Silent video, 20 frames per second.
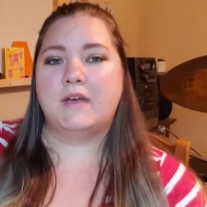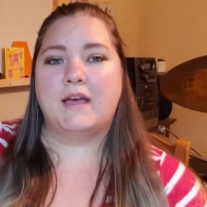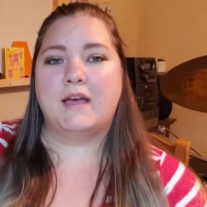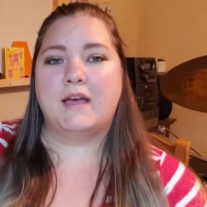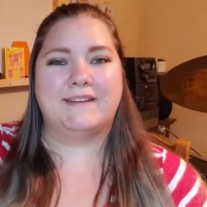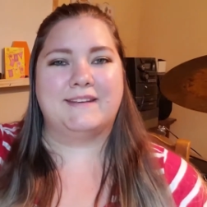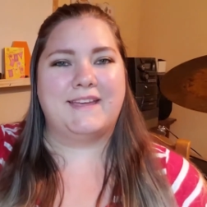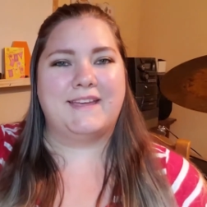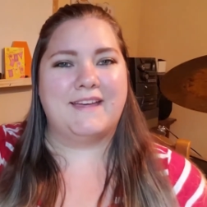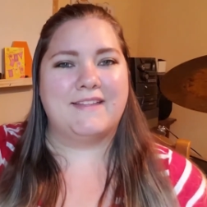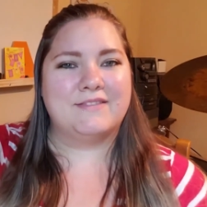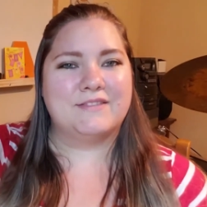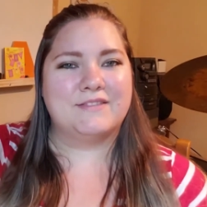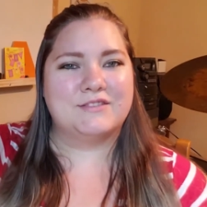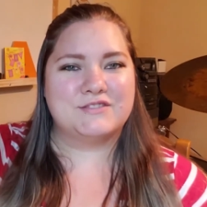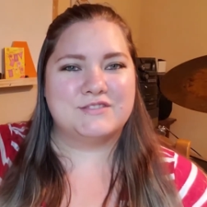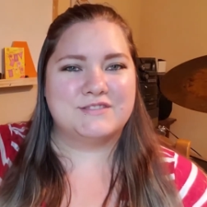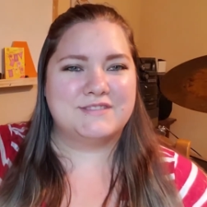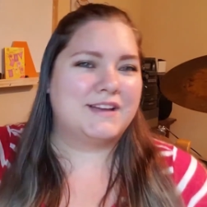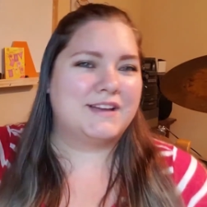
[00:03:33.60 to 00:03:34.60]
And again,
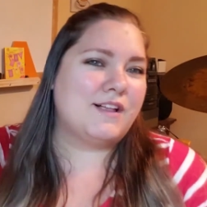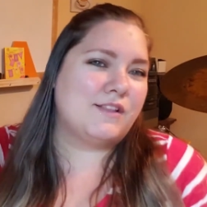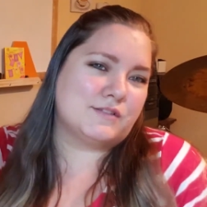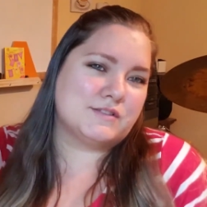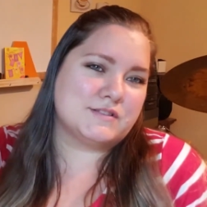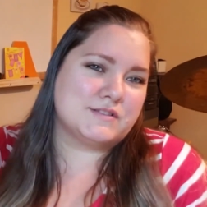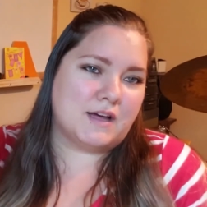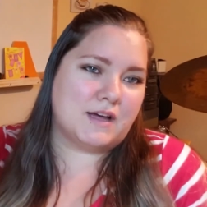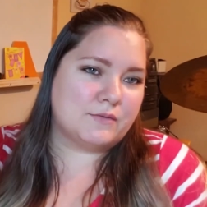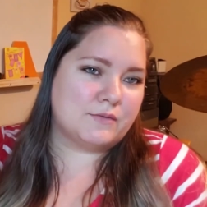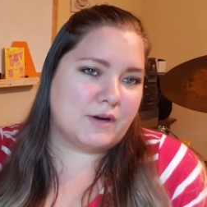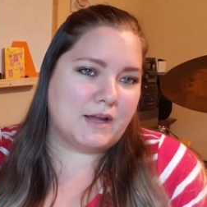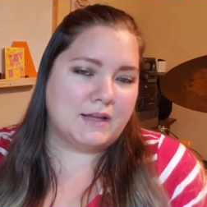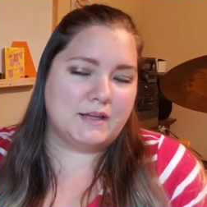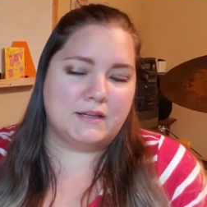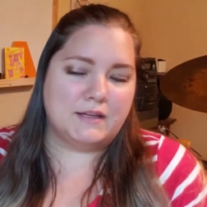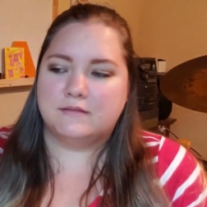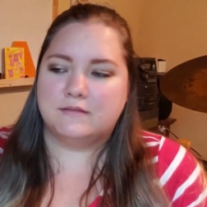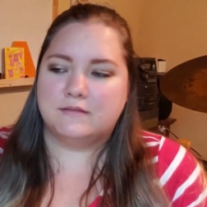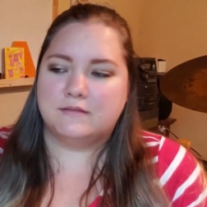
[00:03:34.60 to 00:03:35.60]
the color's not
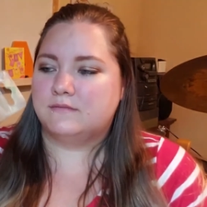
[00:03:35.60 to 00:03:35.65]
right.